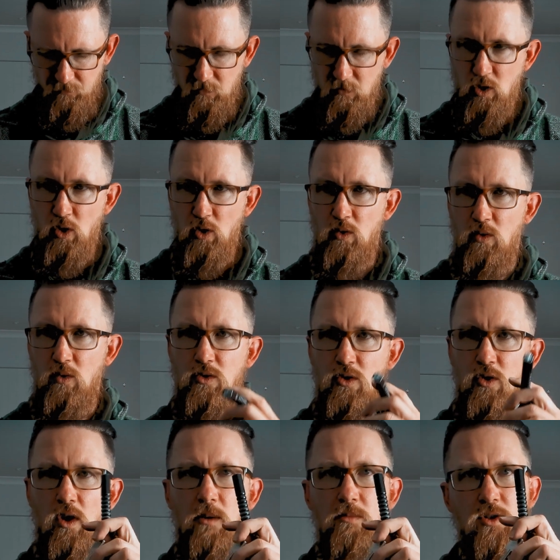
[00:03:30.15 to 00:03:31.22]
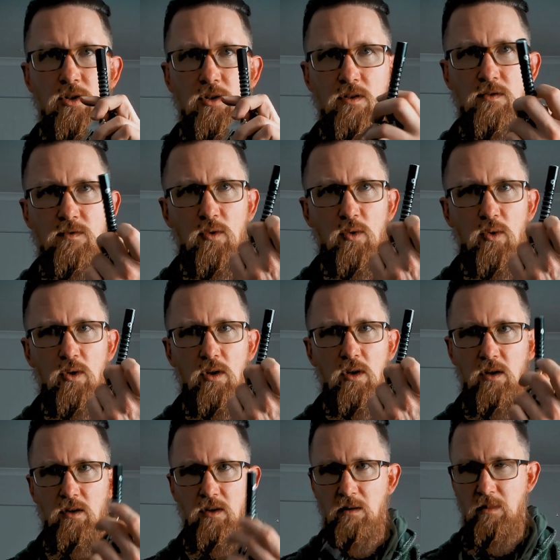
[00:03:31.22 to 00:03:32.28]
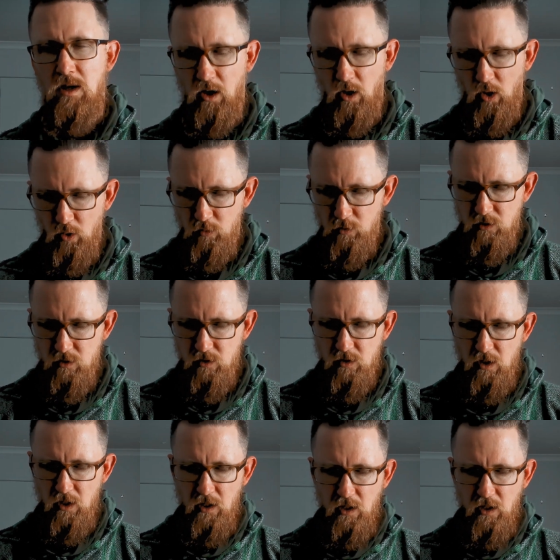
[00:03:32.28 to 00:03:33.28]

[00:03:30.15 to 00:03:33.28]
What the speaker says: two options for the amount of lumens.